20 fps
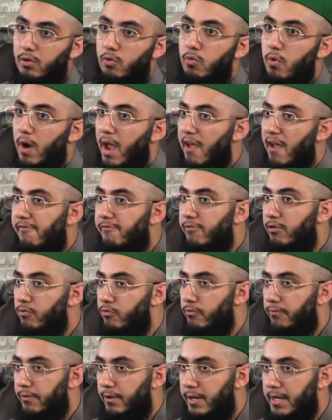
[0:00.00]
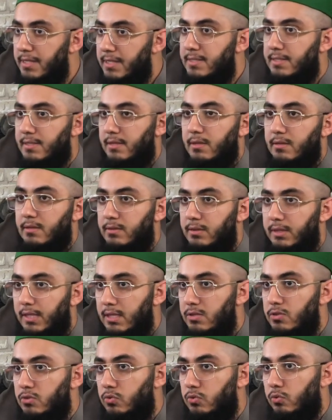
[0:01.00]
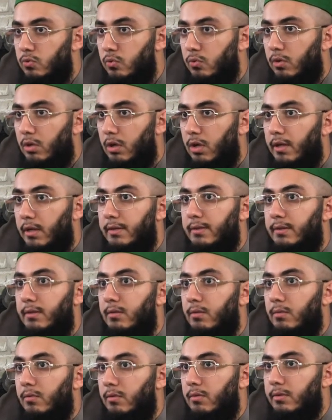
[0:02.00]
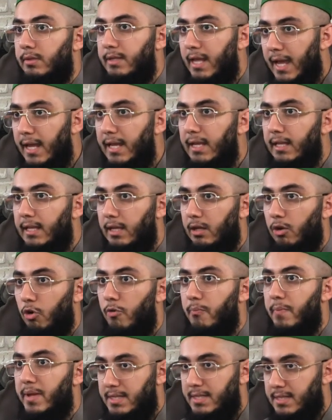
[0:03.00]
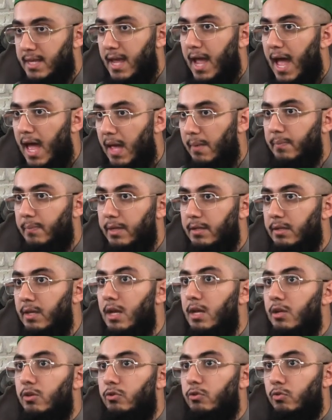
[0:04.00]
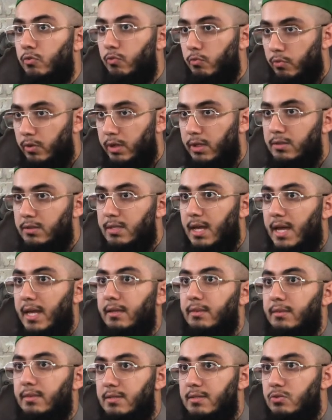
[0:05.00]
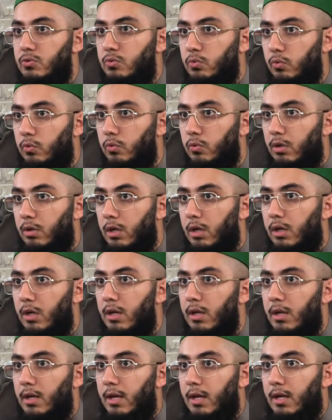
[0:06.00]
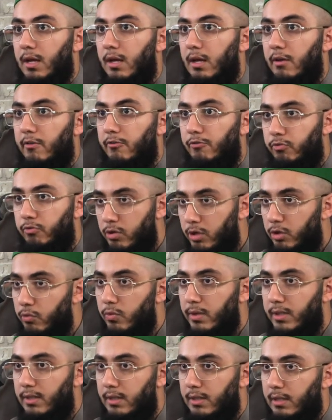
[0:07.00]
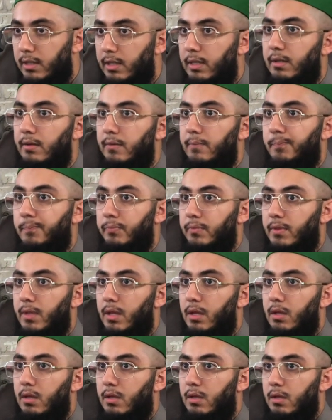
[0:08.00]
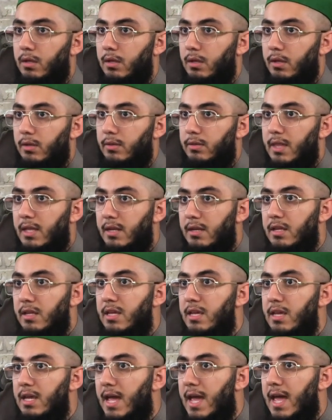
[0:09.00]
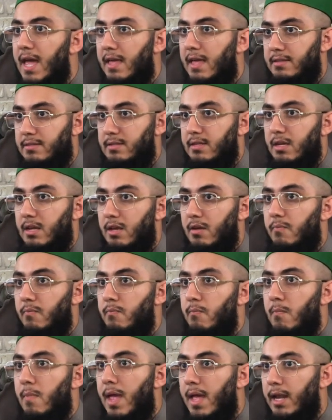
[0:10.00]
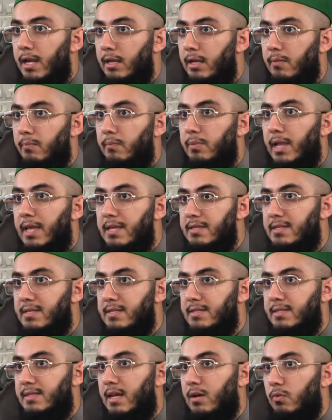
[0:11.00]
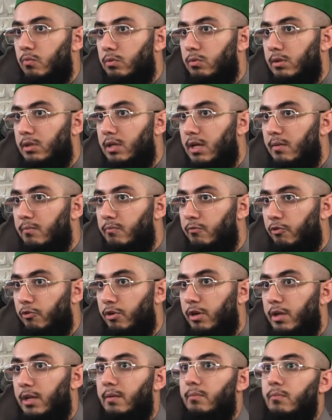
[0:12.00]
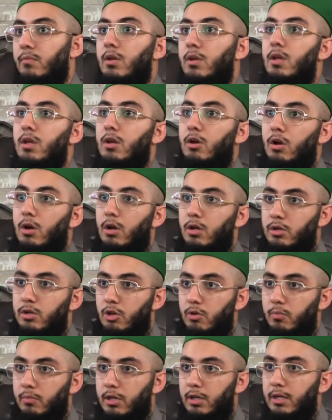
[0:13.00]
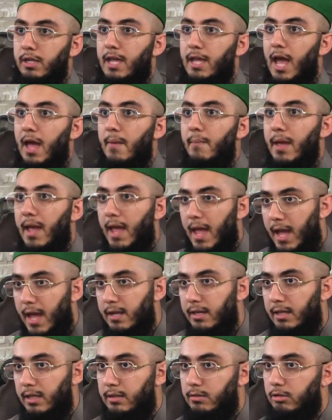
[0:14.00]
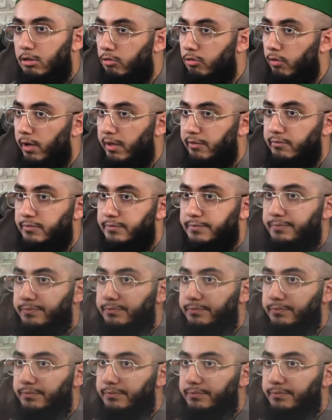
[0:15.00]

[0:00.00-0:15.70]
Whoever reads this surah daily or makes a habit to recite the surah frequently, then he has many blessings that will come for him on Yawm al-Qiyamah and in the grave.